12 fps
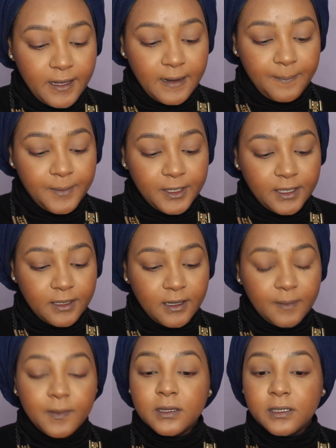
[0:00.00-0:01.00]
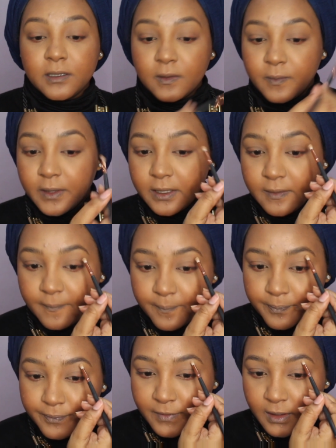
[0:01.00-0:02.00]
And I pick it up a little bit
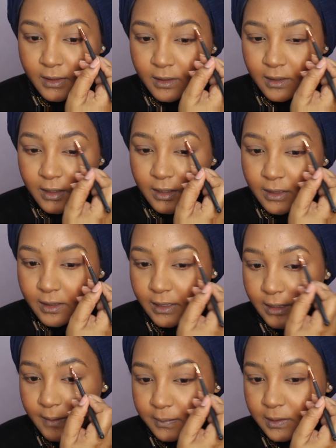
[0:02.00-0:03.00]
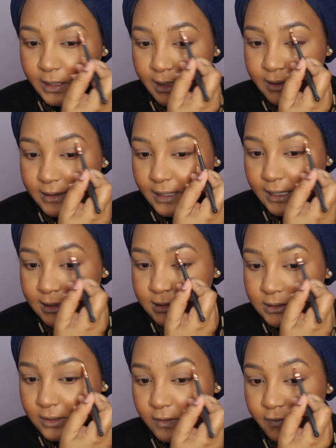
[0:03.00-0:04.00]
and I apply
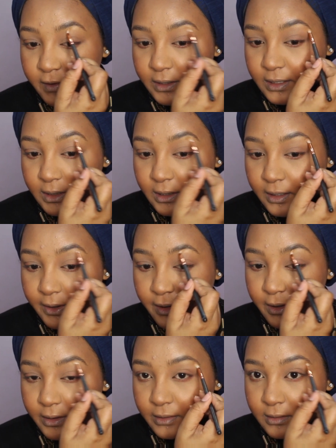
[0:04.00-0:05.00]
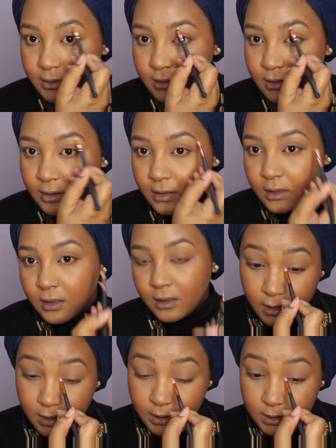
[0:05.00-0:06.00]
that over here
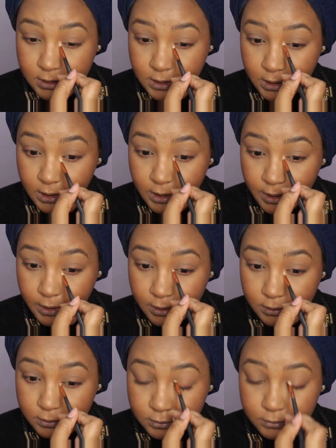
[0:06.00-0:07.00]
and here.